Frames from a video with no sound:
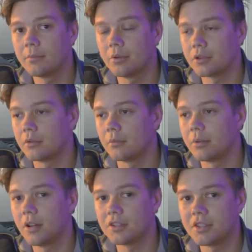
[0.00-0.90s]
Put through a
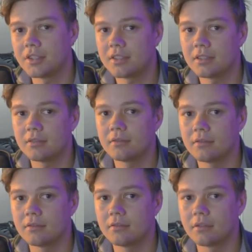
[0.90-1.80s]
purchase,
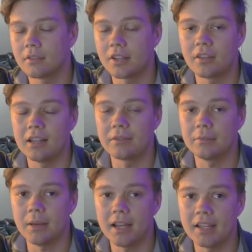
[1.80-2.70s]
click on
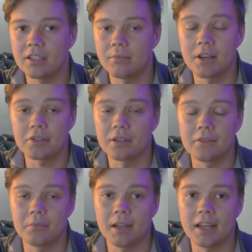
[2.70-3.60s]
every page, make sure
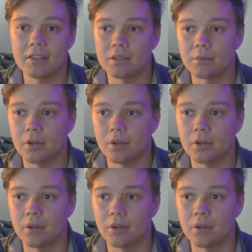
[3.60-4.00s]
every page